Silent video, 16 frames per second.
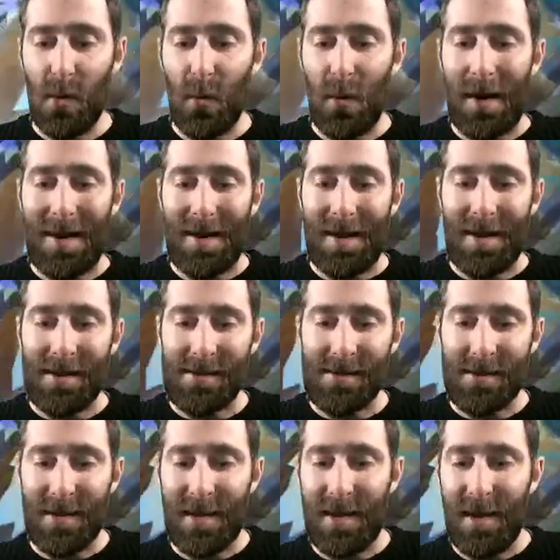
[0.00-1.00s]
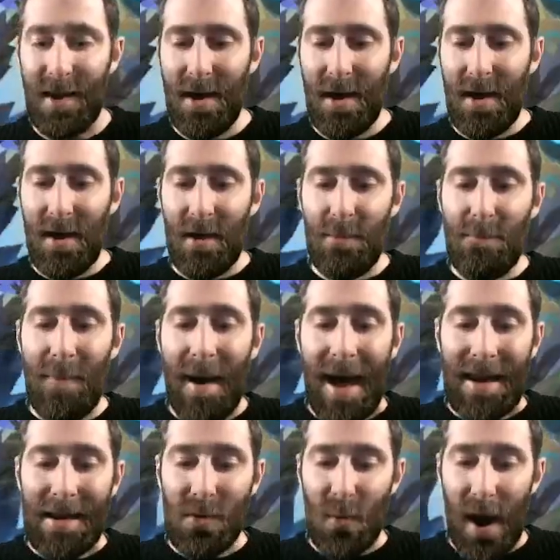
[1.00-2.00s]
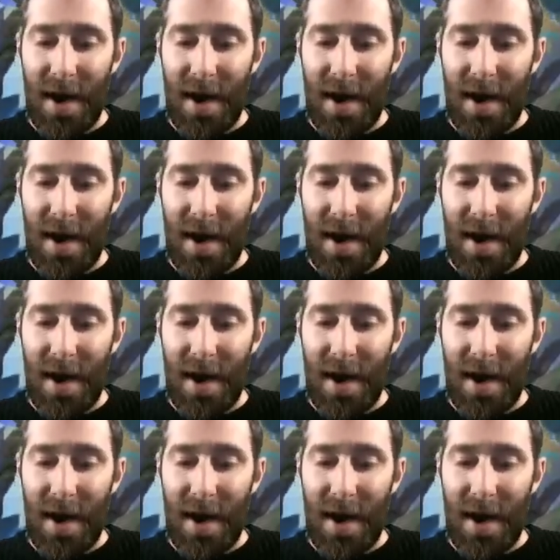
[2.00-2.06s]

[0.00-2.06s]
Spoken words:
So winning is the main